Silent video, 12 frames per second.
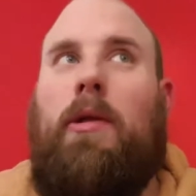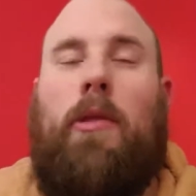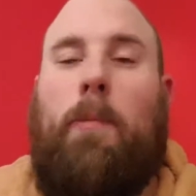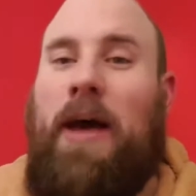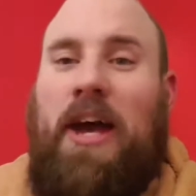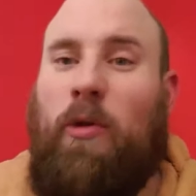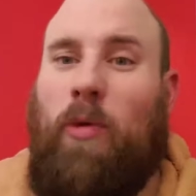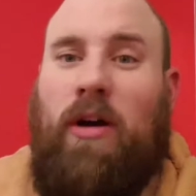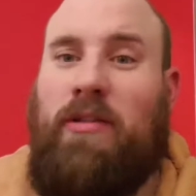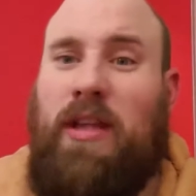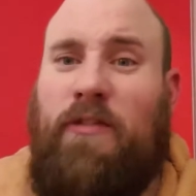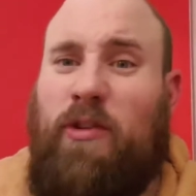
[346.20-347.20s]

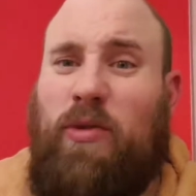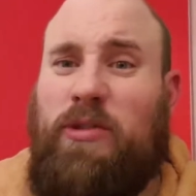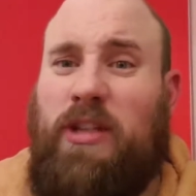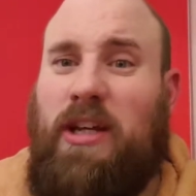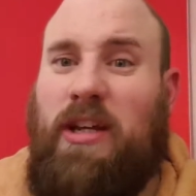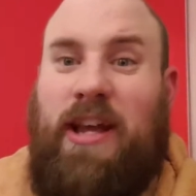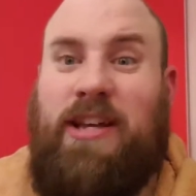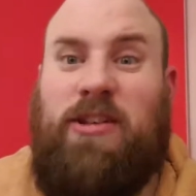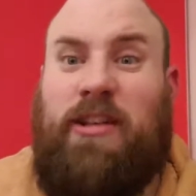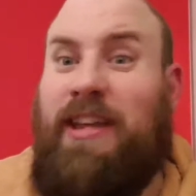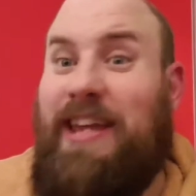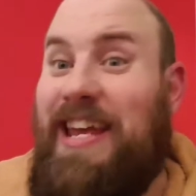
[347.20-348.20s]
Padawan difficulty. It's
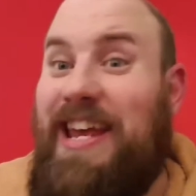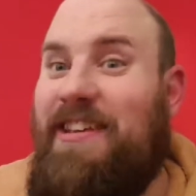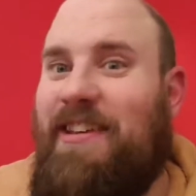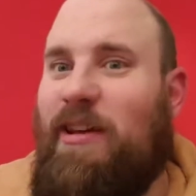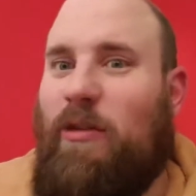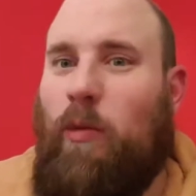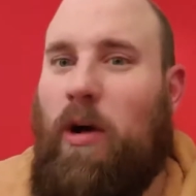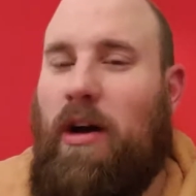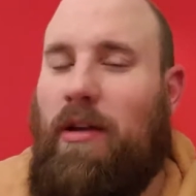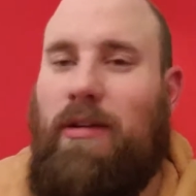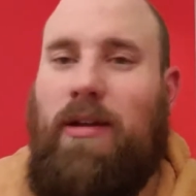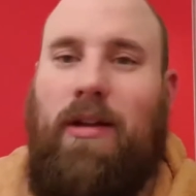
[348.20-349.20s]
like the easiest
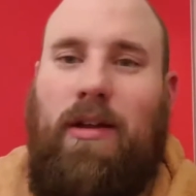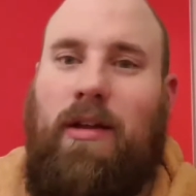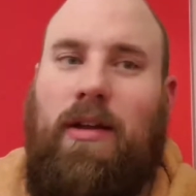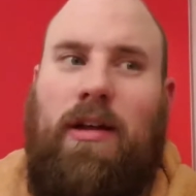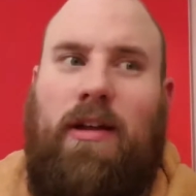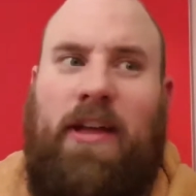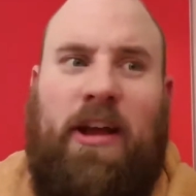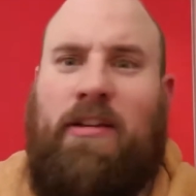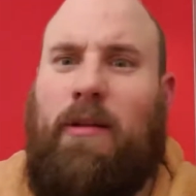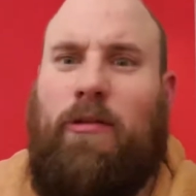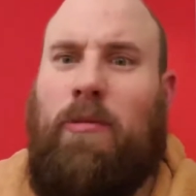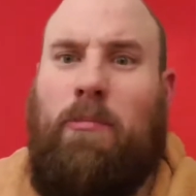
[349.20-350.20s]
one. It goes
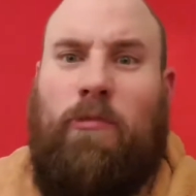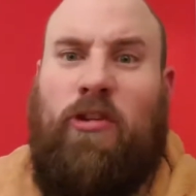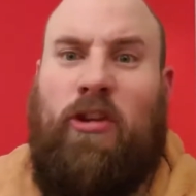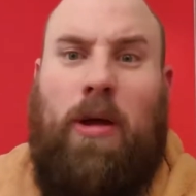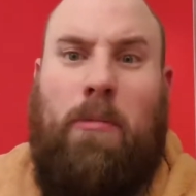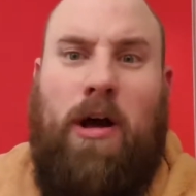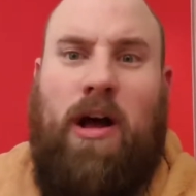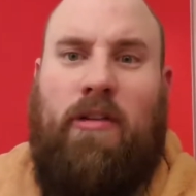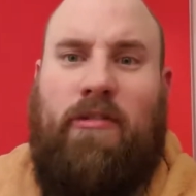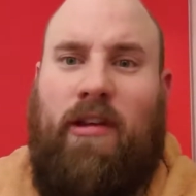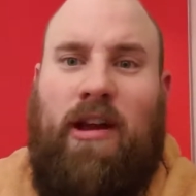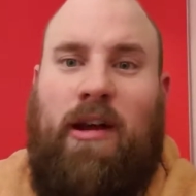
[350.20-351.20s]
up to Jedi
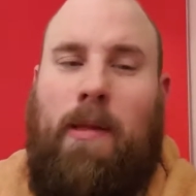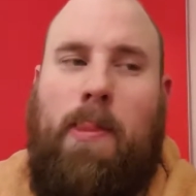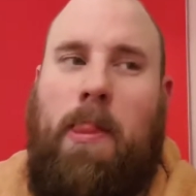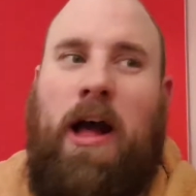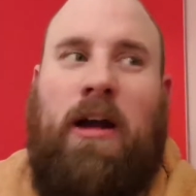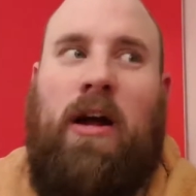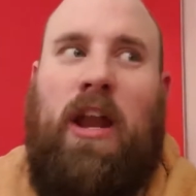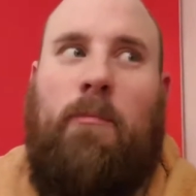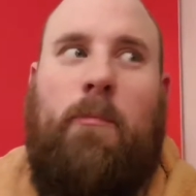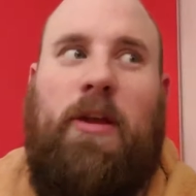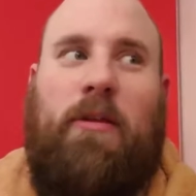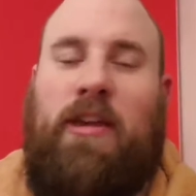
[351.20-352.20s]
Master. I can't even
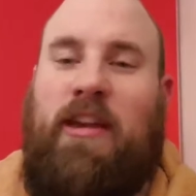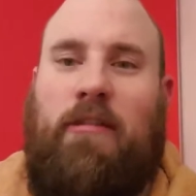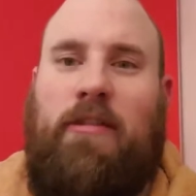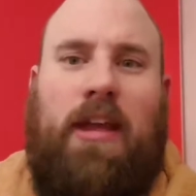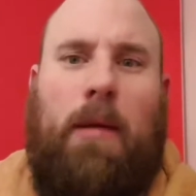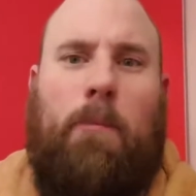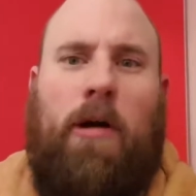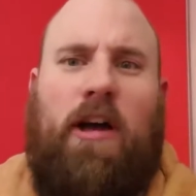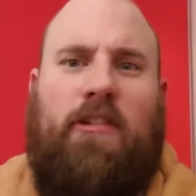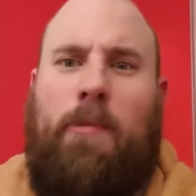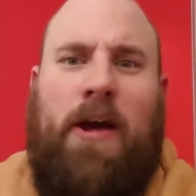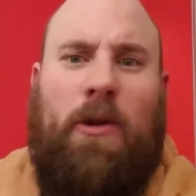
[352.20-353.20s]
begin to get past
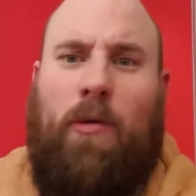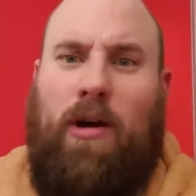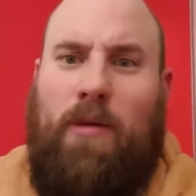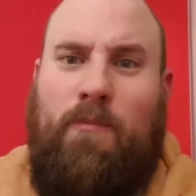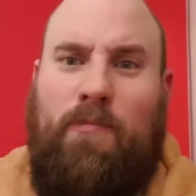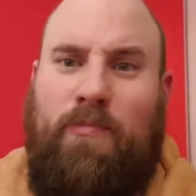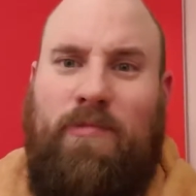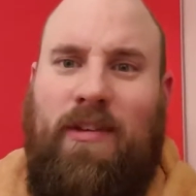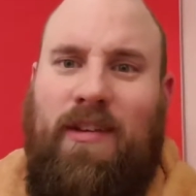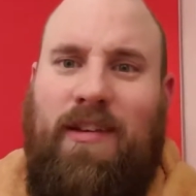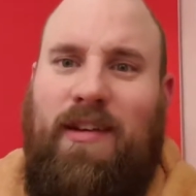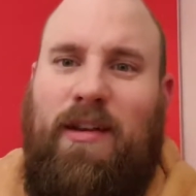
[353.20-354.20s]
the Padawan
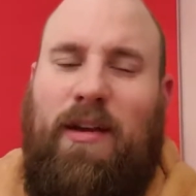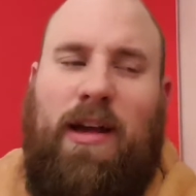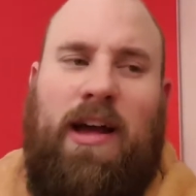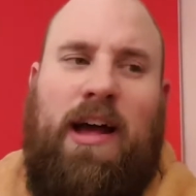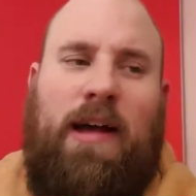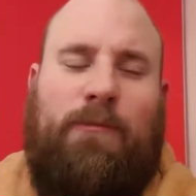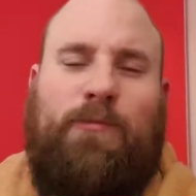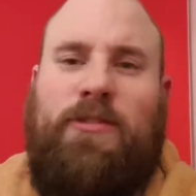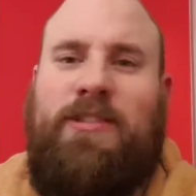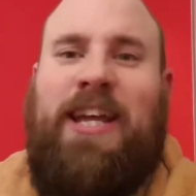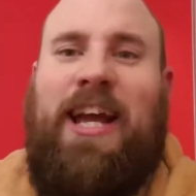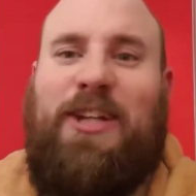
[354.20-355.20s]

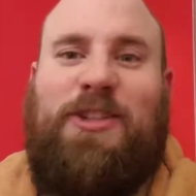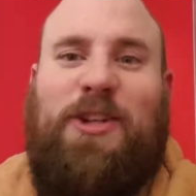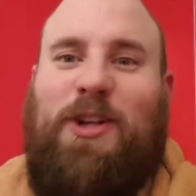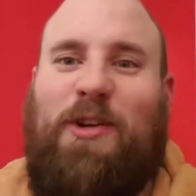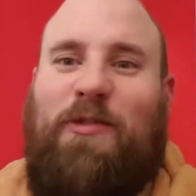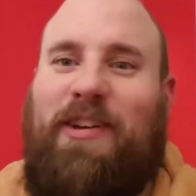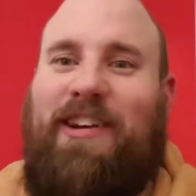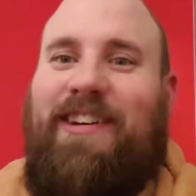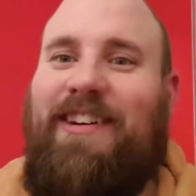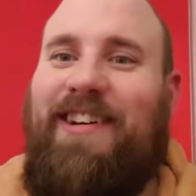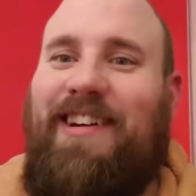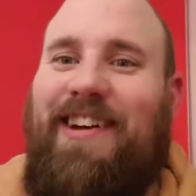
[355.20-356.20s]
section of it.
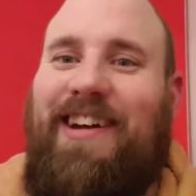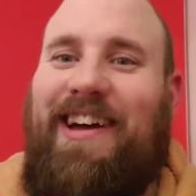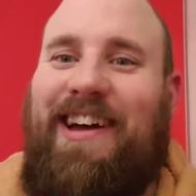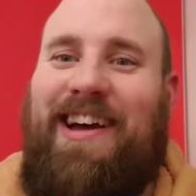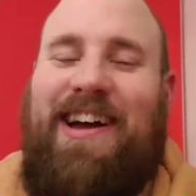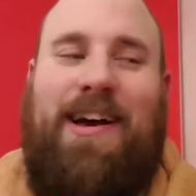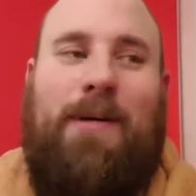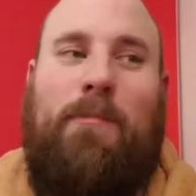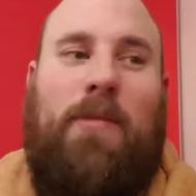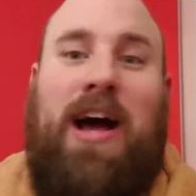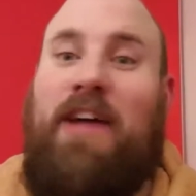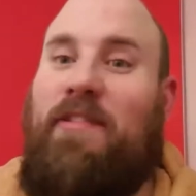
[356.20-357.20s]
I
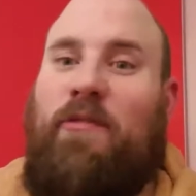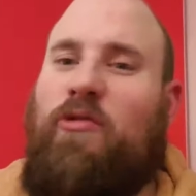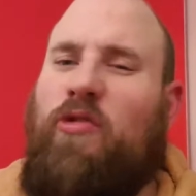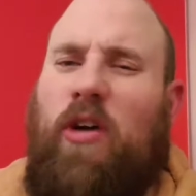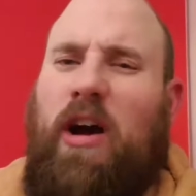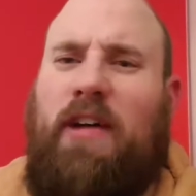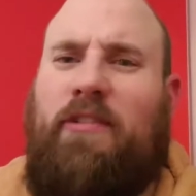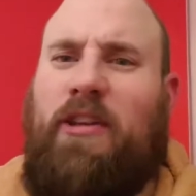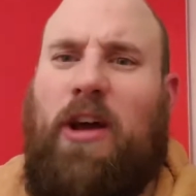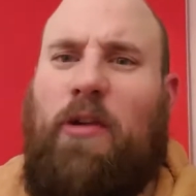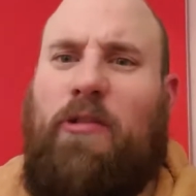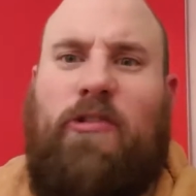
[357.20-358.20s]
haven't even tried to
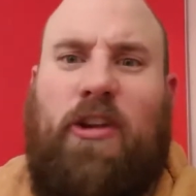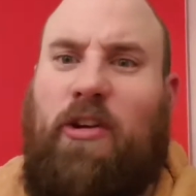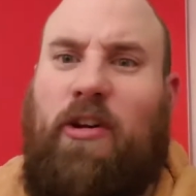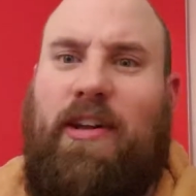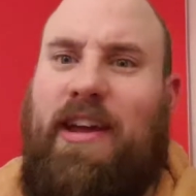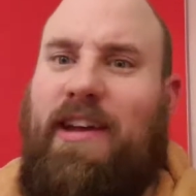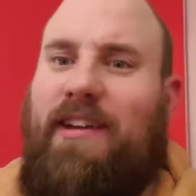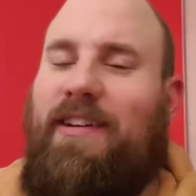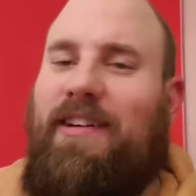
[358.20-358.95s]
go to Jedi yet.